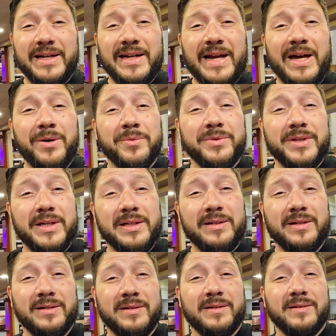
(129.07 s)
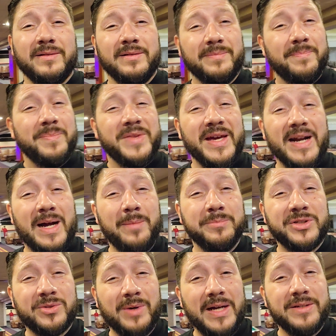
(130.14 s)
And I don't think that I'm
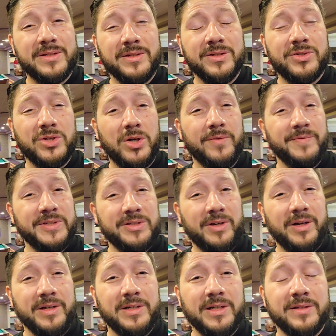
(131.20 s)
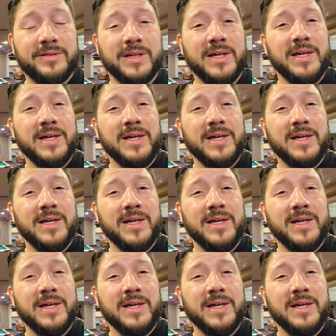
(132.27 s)
scratching the surface on it because,